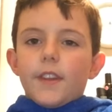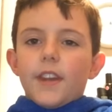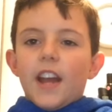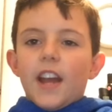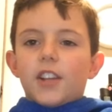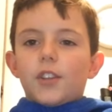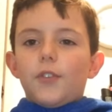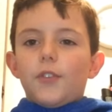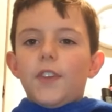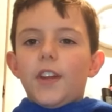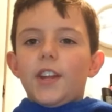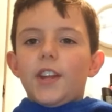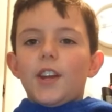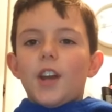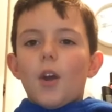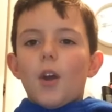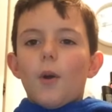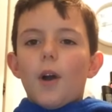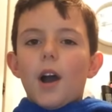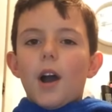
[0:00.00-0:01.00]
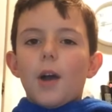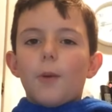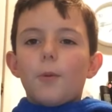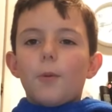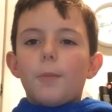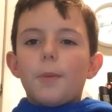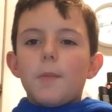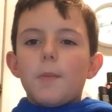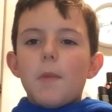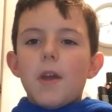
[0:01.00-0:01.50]
The next video
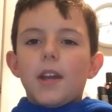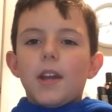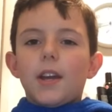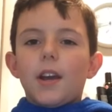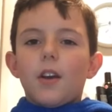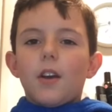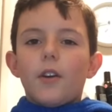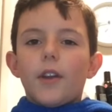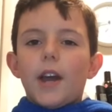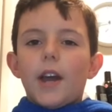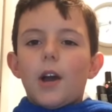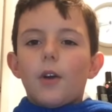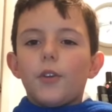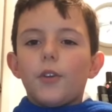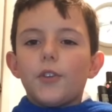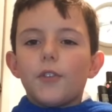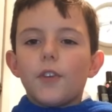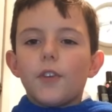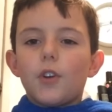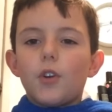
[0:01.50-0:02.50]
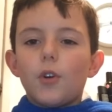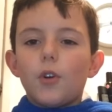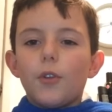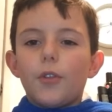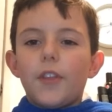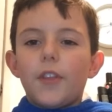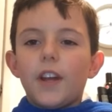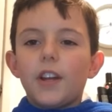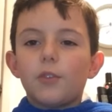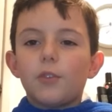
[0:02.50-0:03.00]
I will be making on how to
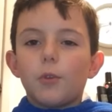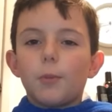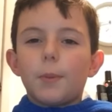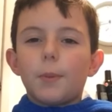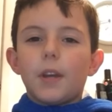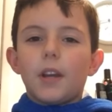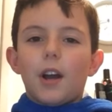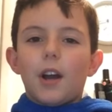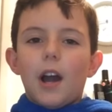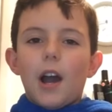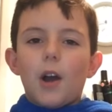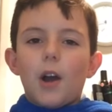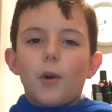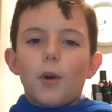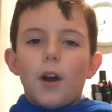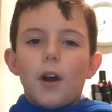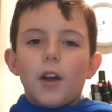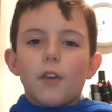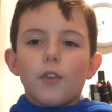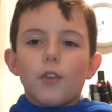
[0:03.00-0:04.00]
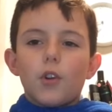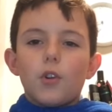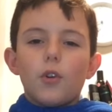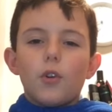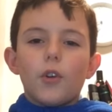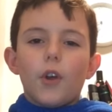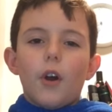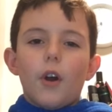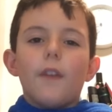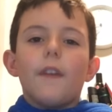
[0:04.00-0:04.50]
record things will be how I
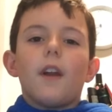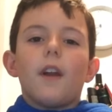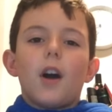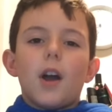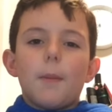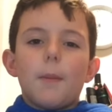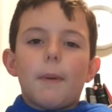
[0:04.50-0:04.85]
record on